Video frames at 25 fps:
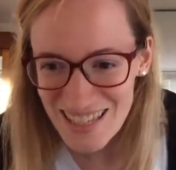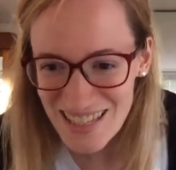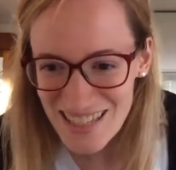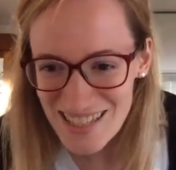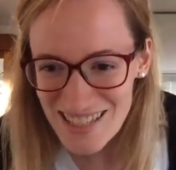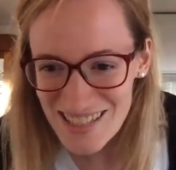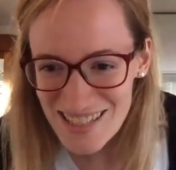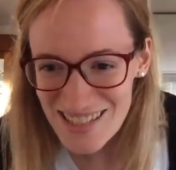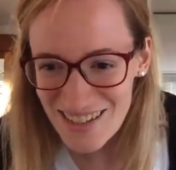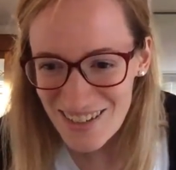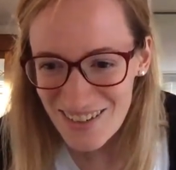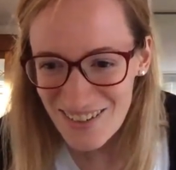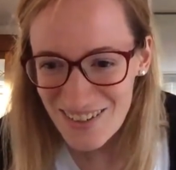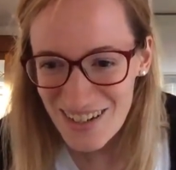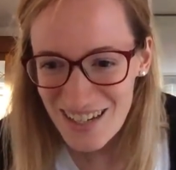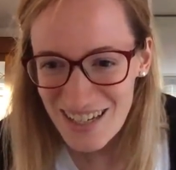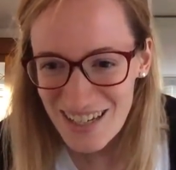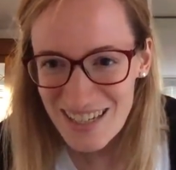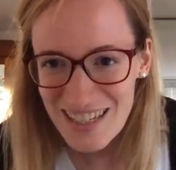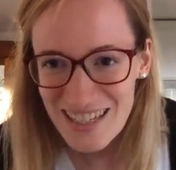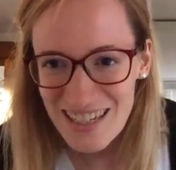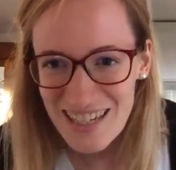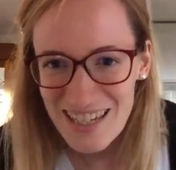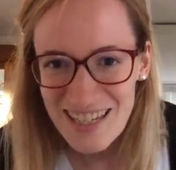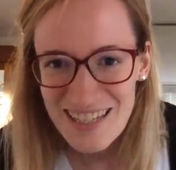So I
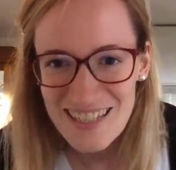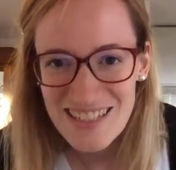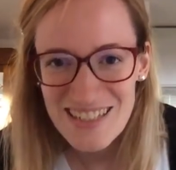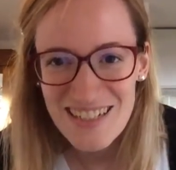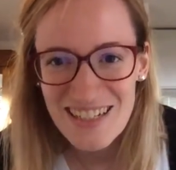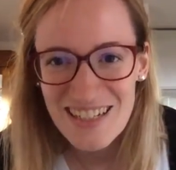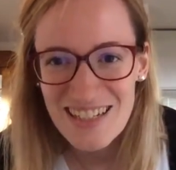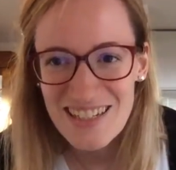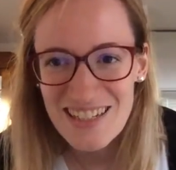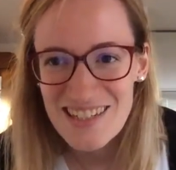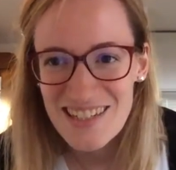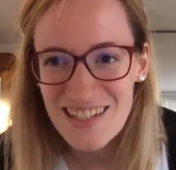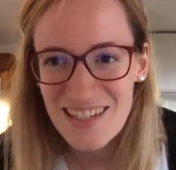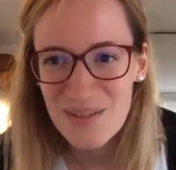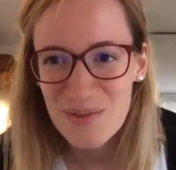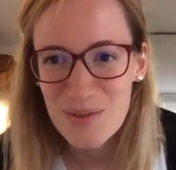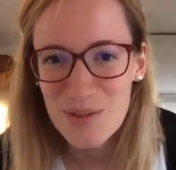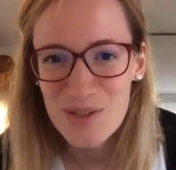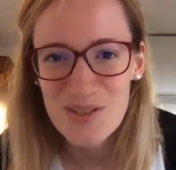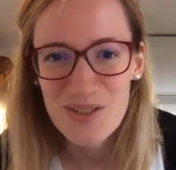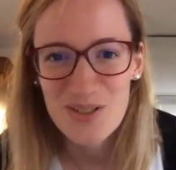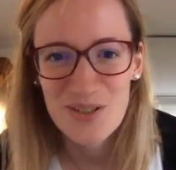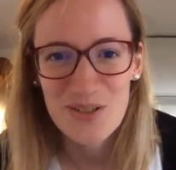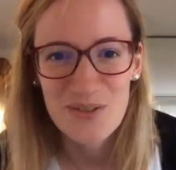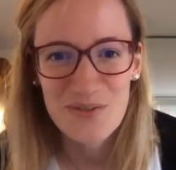can actually see
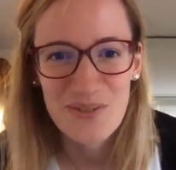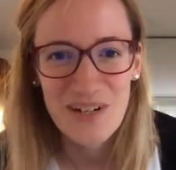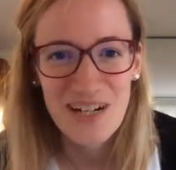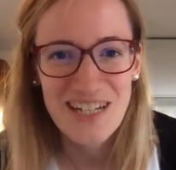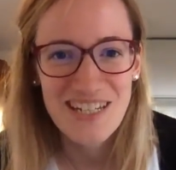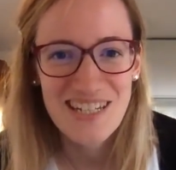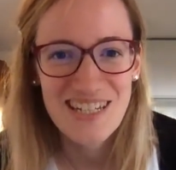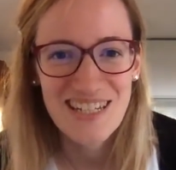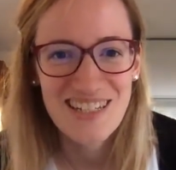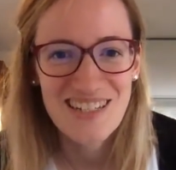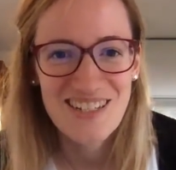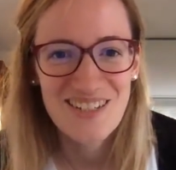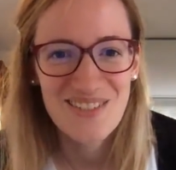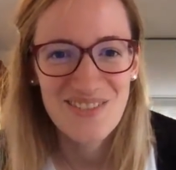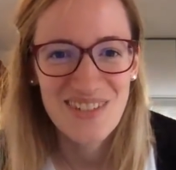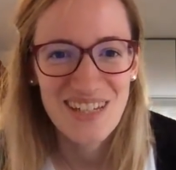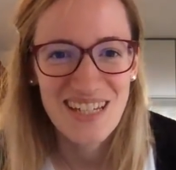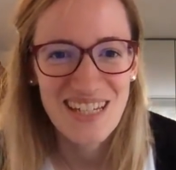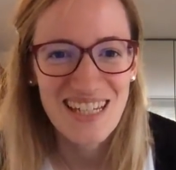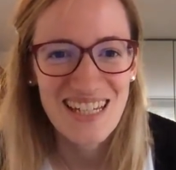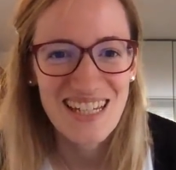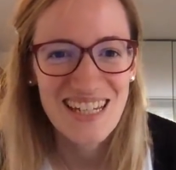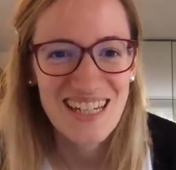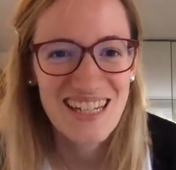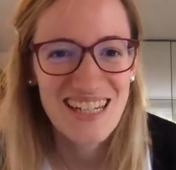what you are writing to
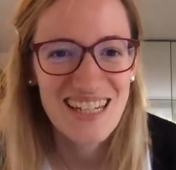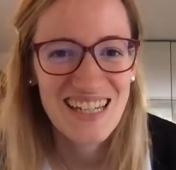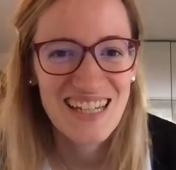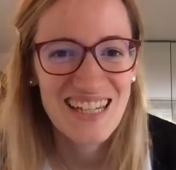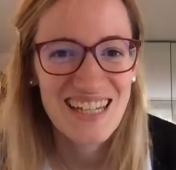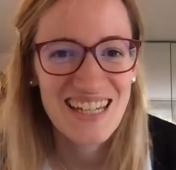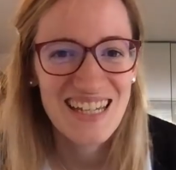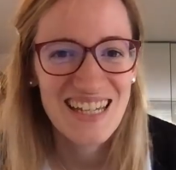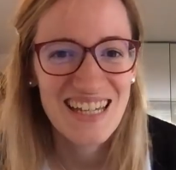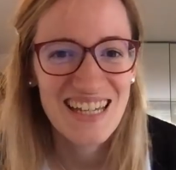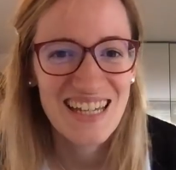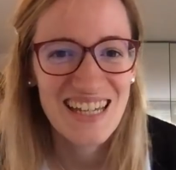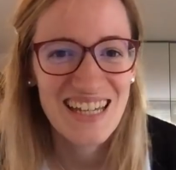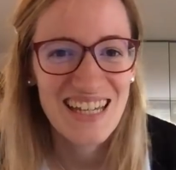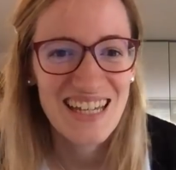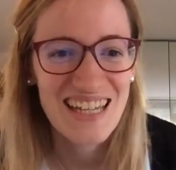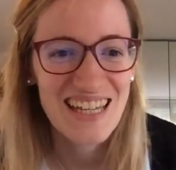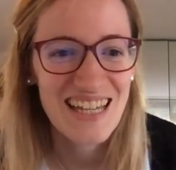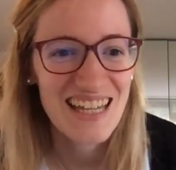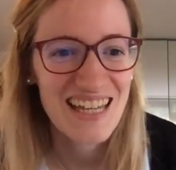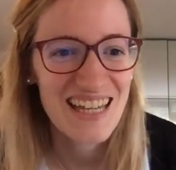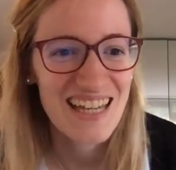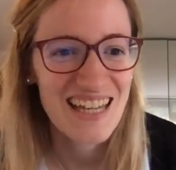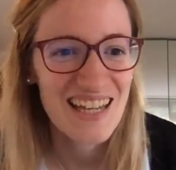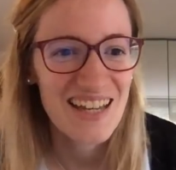me.
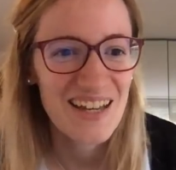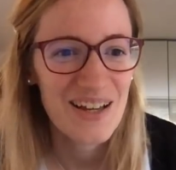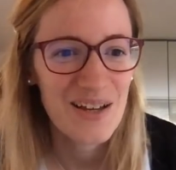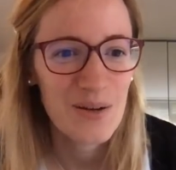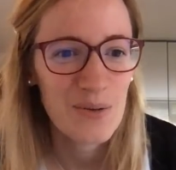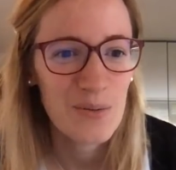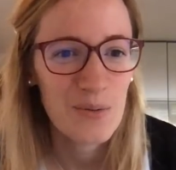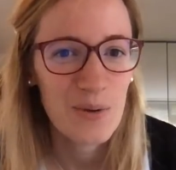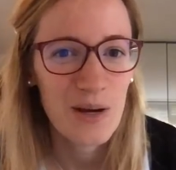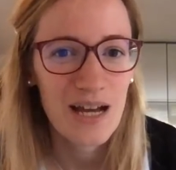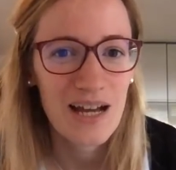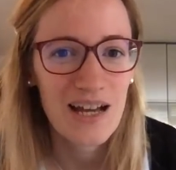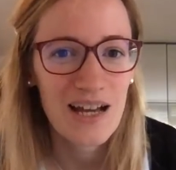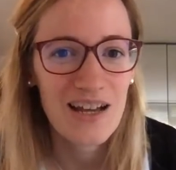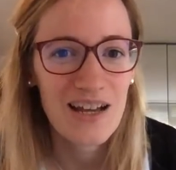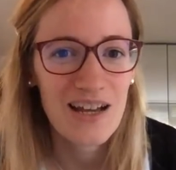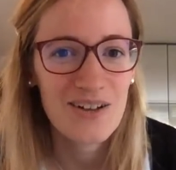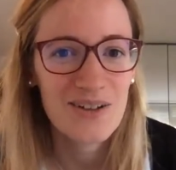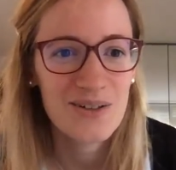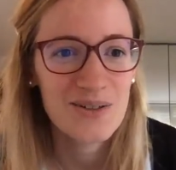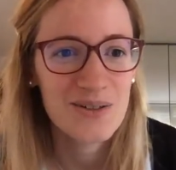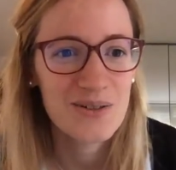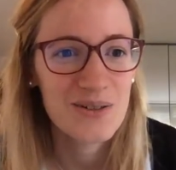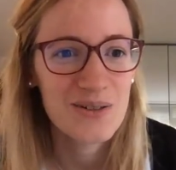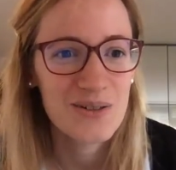
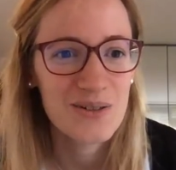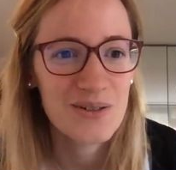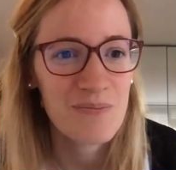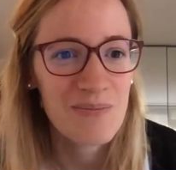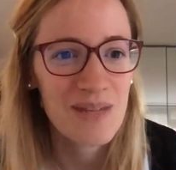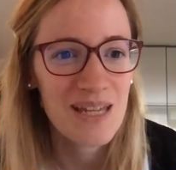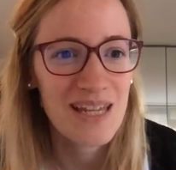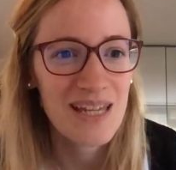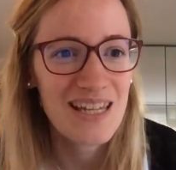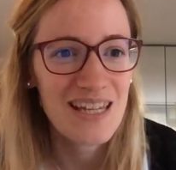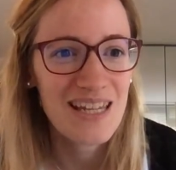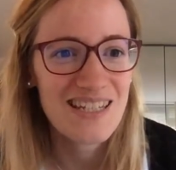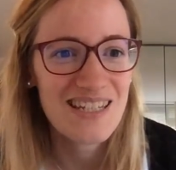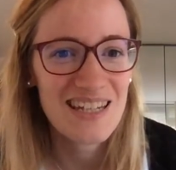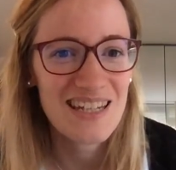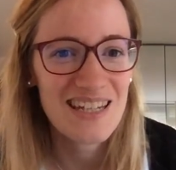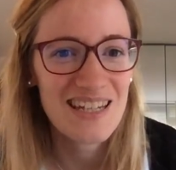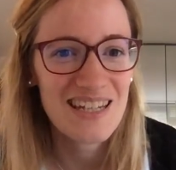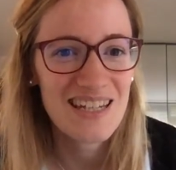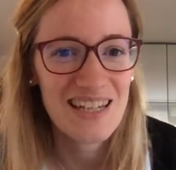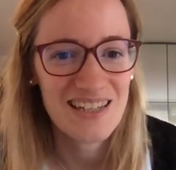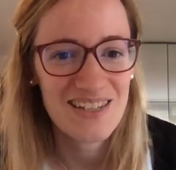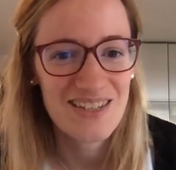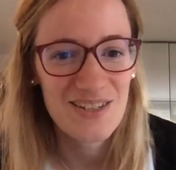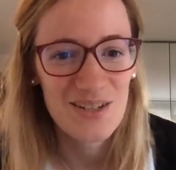Wow,
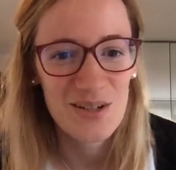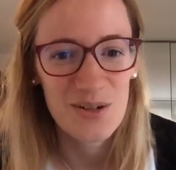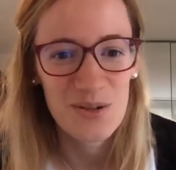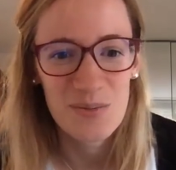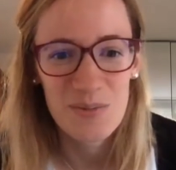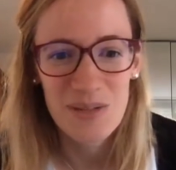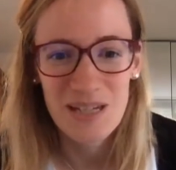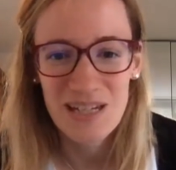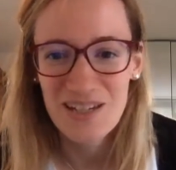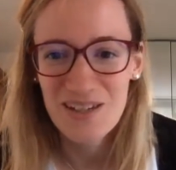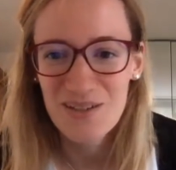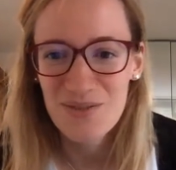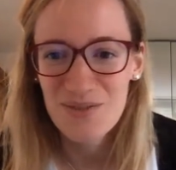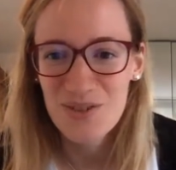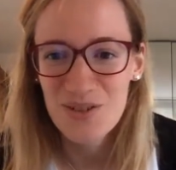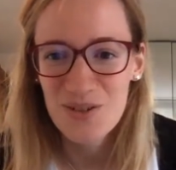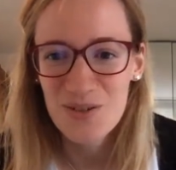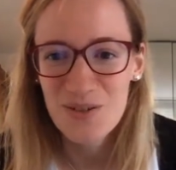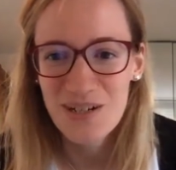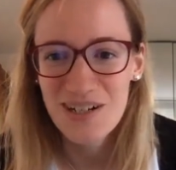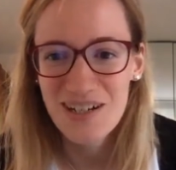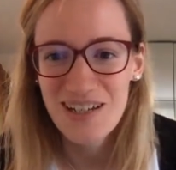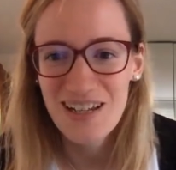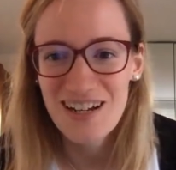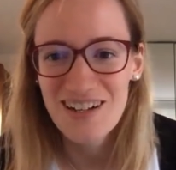amazing. So many of
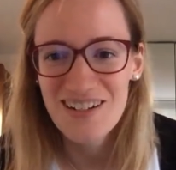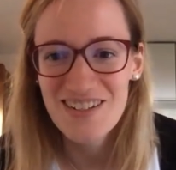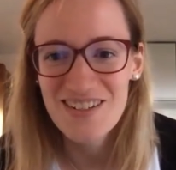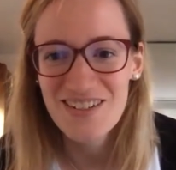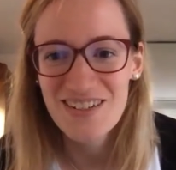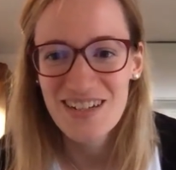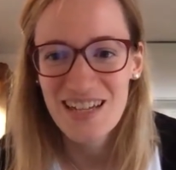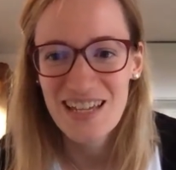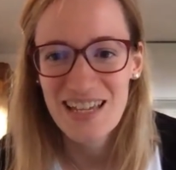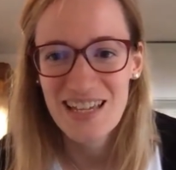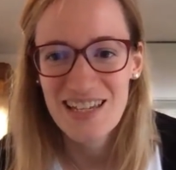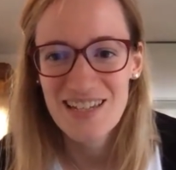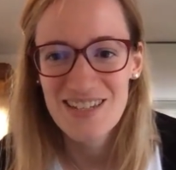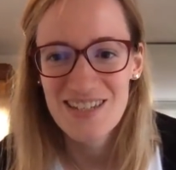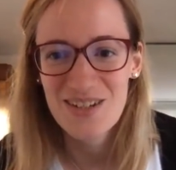you are there today.